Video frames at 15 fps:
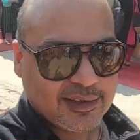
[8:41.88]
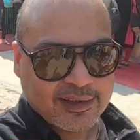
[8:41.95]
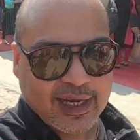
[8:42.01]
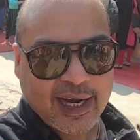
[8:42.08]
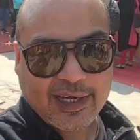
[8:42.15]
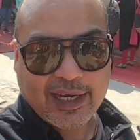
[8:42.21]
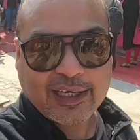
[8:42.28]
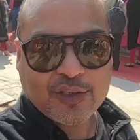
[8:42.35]

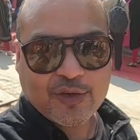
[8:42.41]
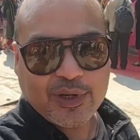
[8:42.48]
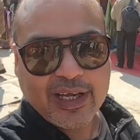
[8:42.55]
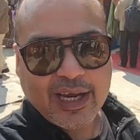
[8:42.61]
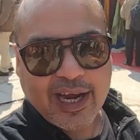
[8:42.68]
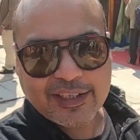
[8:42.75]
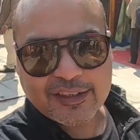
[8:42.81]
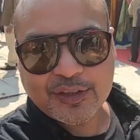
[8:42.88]
that actually
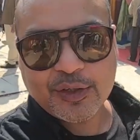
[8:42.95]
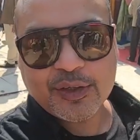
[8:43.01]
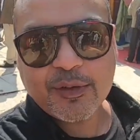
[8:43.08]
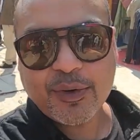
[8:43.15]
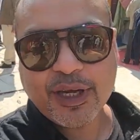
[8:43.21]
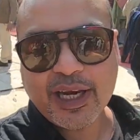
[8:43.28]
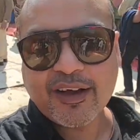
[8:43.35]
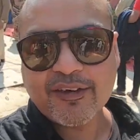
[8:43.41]
adds to the
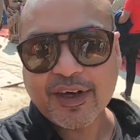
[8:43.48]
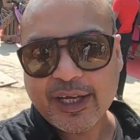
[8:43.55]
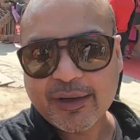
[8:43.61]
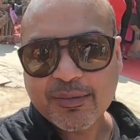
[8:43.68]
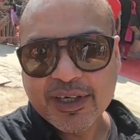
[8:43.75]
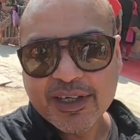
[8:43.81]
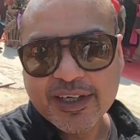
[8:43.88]
Mela vibe.